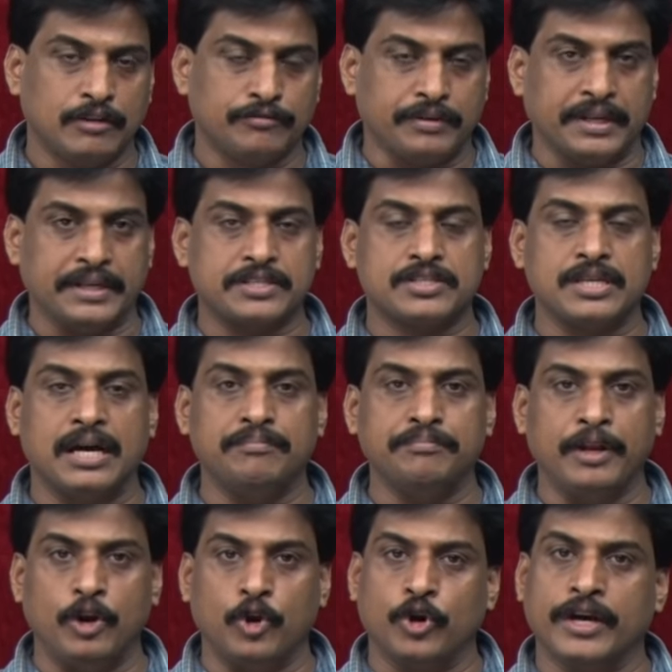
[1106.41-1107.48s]
For
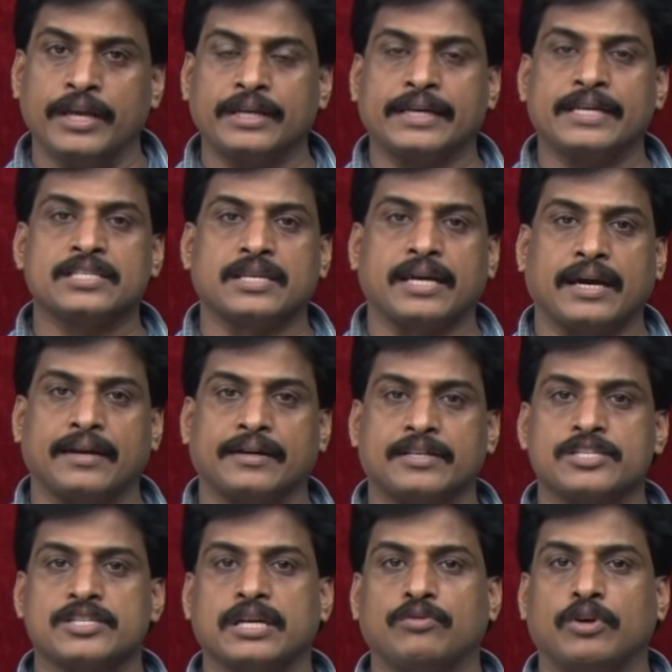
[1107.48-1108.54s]
example, lowercase
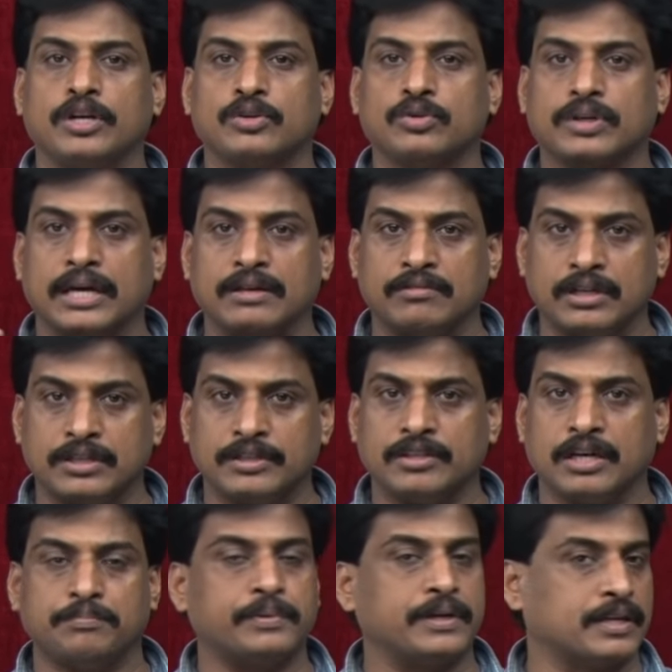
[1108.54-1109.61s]
characters I want to convert
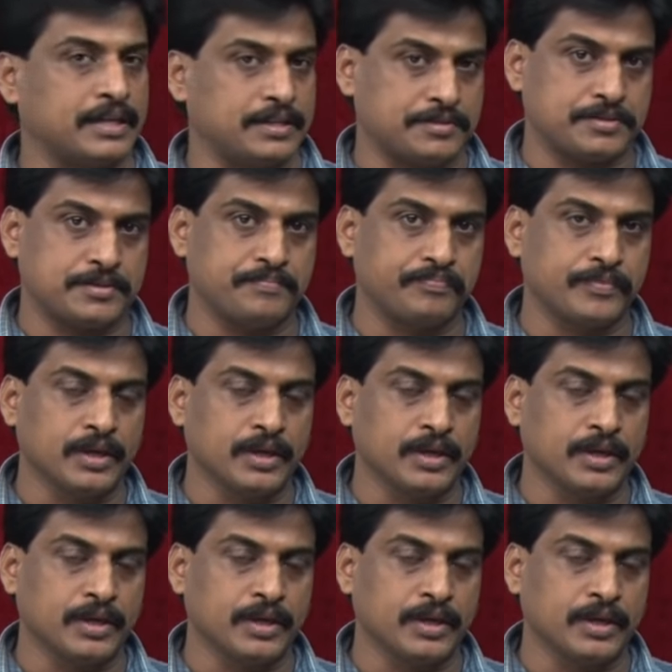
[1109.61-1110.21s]
into uppercase.